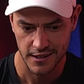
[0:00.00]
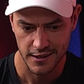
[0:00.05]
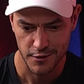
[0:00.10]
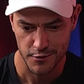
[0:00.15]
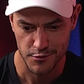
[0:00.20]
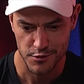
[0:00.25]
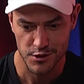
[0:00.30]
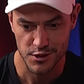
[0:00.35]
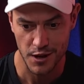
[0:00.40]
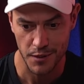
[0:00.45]

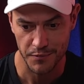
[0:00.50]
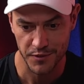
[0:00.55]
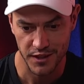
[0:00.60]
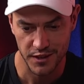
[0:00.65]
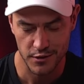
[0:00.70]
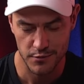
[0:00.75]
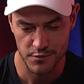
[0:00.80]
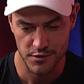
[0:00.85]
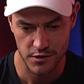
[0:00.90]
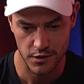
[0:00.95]
It was
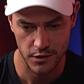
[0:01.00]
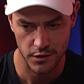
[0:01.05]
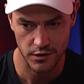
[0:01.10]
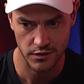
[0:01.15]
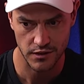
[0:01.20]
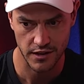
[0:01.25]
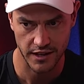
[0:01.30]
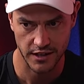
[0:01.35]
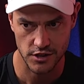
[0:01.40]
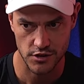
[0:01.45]
something
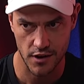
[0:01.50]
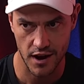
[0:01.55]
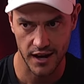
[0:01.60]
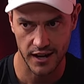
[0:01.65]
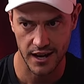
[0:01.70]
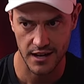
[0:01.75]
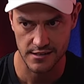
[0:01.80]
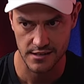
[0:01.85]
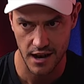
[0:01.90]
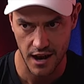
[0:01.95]
absurd. Like Track
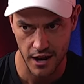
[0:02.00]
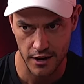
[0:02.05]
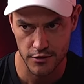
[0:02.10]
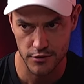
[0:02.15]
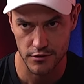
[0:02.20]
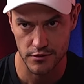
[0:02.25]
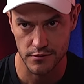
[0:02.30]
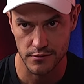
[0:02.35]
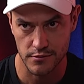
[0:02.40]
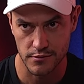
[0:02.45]
has
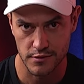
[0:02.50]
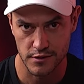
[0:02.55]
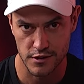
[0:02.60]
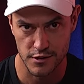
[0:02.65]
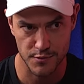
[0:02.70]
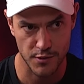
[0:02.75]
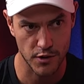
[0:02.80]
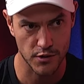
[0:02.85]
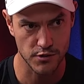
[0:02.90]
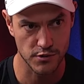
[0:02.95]
hundred
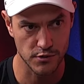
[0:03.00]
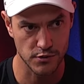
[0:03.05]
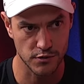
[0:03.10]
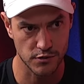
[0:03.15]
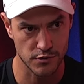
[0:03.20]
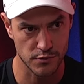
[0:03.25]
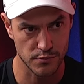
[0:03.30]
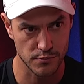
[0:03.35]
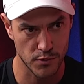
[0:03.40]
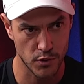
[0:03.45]

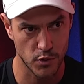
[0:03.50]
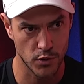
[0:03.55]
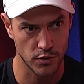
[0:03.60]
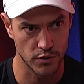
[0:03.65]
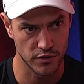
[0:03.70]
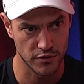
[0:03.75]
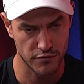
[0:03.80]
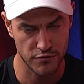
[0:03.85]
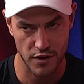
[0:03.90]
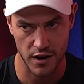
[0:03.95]
disposals more
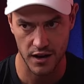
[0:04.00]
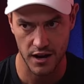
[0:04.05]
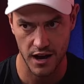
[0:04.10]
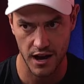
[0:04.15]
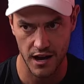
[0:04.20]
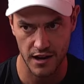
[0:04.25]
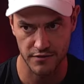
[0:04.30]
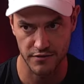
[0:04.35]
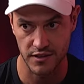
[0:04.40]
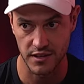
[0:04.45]
in the front
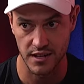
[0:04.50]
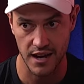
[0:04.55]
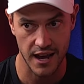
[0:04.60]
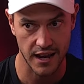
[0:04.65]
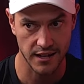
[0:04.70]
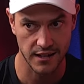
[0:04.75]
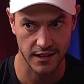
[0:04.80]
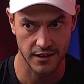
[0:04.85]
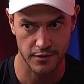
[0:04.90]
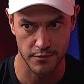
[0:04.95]
half than
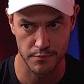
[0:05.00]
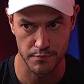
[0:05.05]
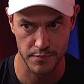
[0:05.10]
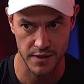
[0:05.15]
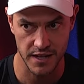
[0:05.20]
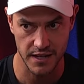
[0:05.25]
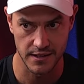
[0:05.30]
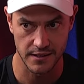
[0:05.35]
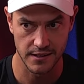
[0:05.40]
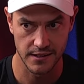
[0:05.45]
any other
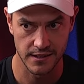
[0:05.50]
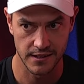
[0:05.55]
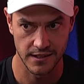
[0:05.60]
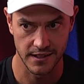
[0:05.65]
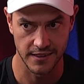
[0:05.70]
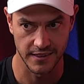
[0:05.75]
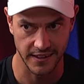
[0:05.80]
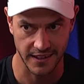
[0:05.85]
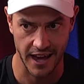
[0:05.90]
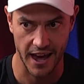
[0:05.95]
mid
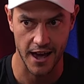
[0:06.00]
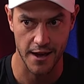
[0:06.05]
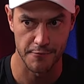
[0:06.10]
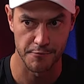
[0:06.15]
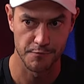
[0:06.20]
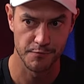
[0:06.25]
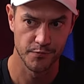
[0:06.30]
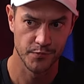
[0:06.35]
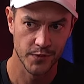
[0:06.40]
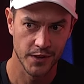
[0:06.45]
in the game.
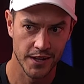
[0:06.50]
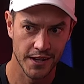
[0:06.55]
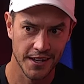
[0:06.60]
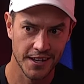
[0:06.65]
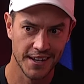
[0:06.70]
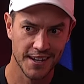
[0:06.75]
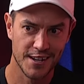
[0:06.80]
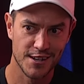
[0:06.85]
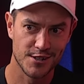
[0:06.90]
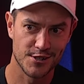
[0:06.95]

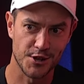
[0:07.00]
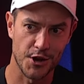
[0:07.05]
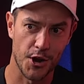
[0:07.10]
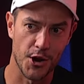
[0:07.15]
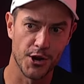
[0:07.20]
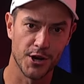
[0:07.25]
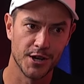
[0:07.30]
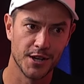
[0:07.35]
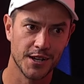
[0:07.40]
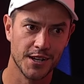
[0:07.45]

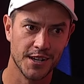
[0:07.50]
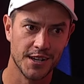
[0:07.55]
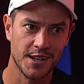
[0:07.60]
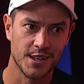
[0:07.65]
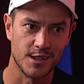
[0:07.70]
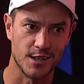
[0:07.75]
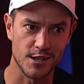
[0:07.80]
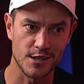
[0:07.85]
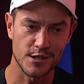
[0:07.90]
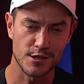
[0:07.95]
So
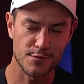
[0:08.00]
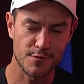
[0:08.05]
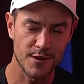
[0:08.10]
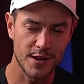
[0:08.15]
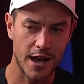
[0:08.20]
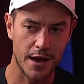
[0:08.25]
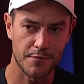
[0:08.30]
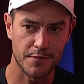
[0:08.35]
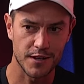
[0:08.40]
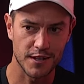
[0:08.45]
this has been
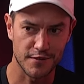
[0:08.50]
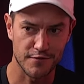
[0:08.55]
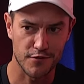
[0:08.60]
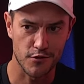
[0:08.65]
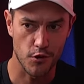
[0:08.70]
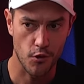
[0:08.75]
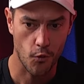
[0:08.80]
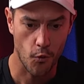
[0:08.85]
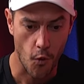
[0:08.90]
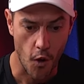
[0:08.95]
happening
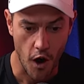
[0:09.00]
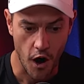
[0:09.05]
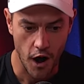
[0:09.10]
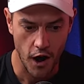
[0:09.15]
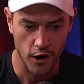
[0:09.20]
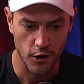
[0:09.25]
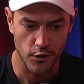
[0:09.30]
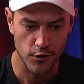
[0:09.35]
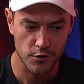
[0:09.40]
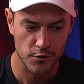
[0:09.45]
for a
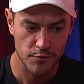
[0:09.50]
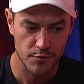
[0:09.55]
while,